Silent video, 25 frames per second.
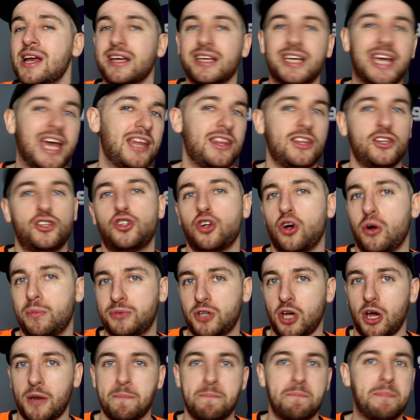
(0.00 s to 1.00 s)
get the job
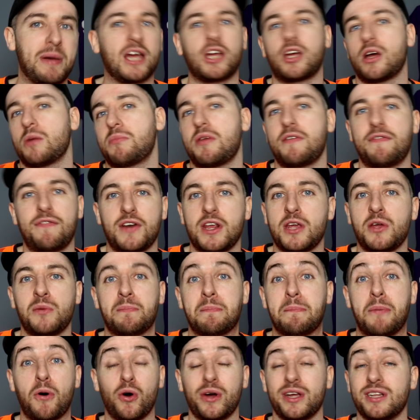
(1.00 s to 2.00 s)
done, pick up the 3
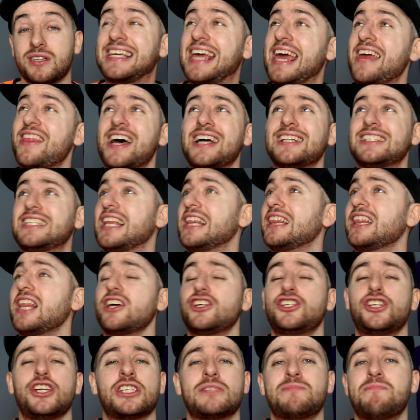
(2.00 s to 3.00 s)
points, get that
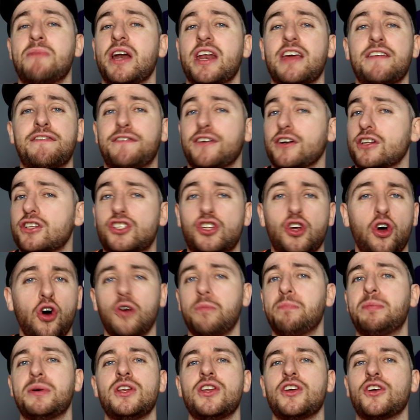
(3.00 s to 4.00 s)
delicious money for
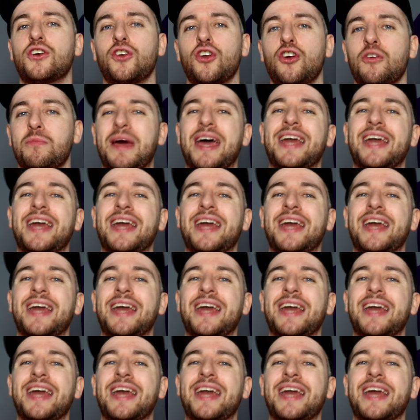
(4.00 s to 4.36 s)
topping the group,